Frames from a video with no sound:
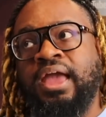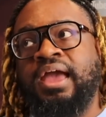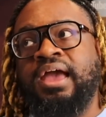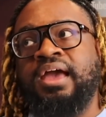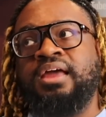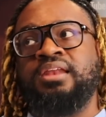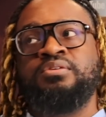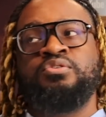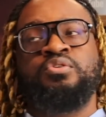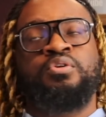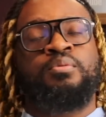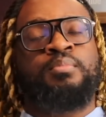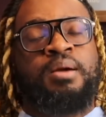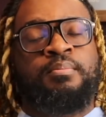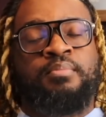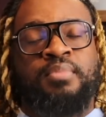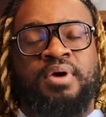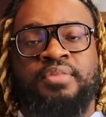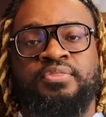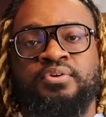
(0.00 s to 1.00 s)
and, you know, my
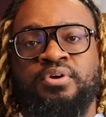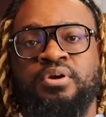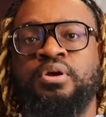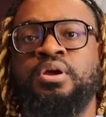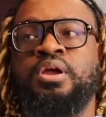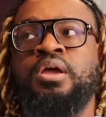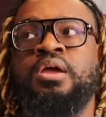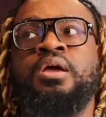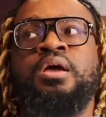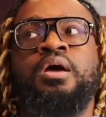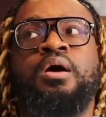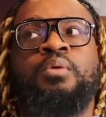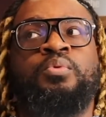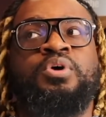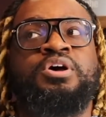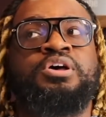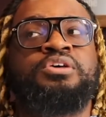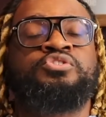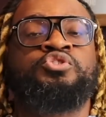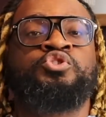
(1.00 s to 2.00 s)
mother
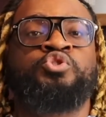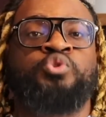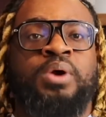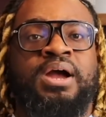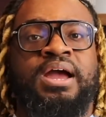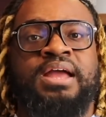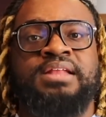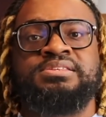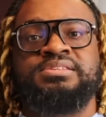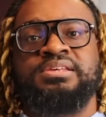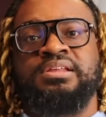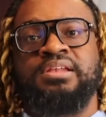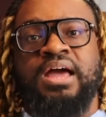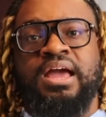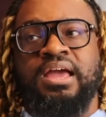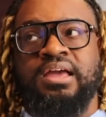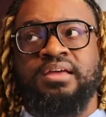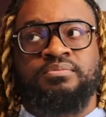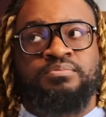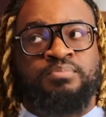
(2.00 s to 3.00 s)
was trying to,
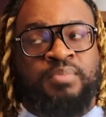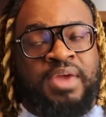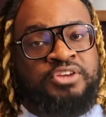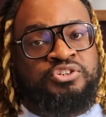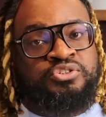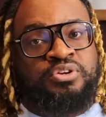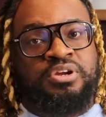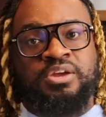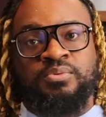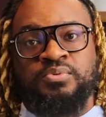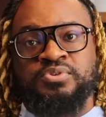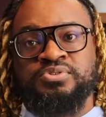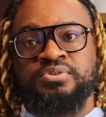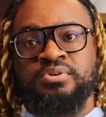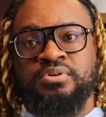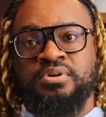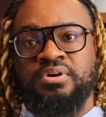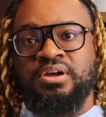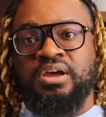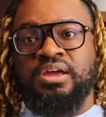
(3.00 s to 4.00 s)
like, make sure he was
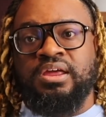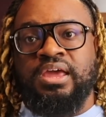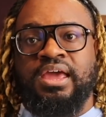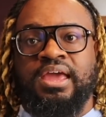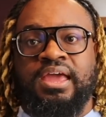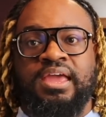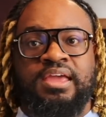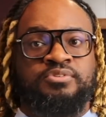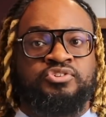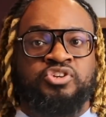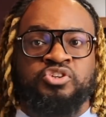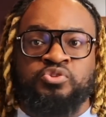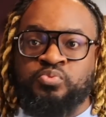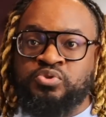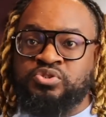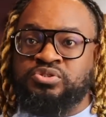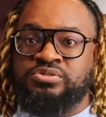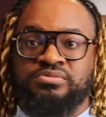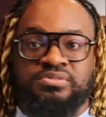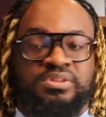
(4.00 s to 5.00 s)
good, and he just
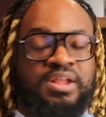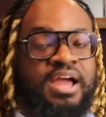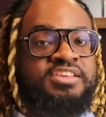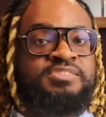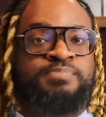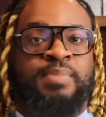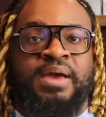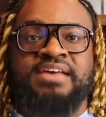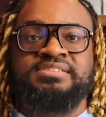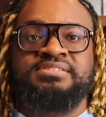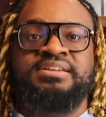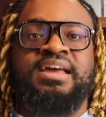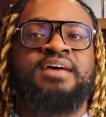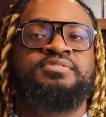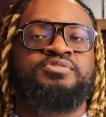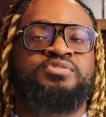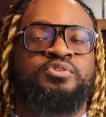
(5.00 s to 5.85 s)
was, like, spazzing out.